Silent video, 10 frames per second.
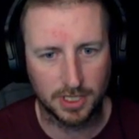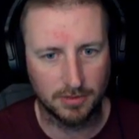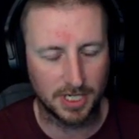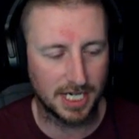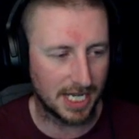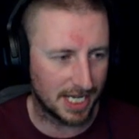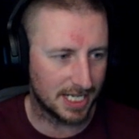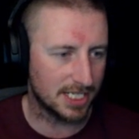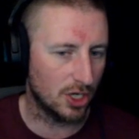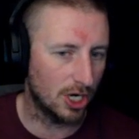But it
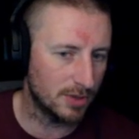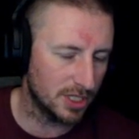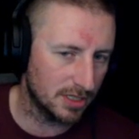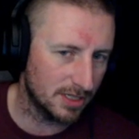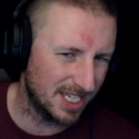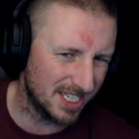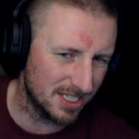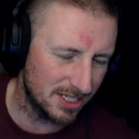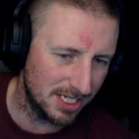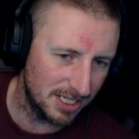is an option. It
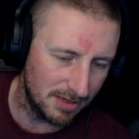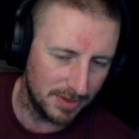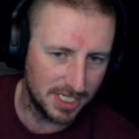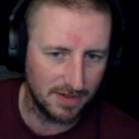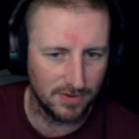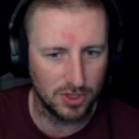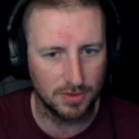doesn't seem to be saving too